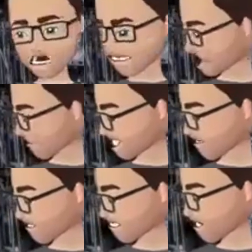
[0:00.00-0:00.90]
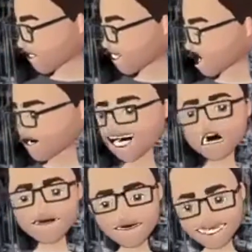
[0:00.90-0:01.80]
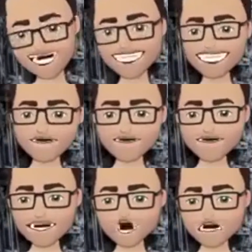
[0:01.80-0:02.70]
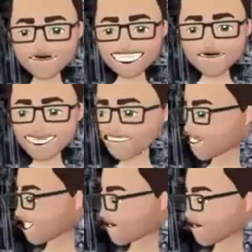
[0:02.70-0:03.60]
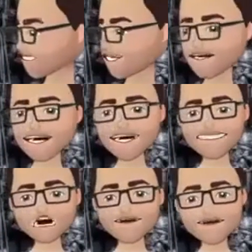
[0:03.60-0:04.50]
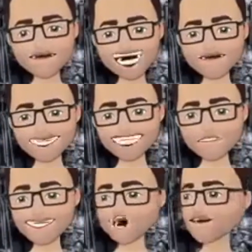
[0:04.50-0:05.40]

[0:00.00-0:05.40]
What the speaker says: Well, having a personification of a virtual assistant might make it feel more like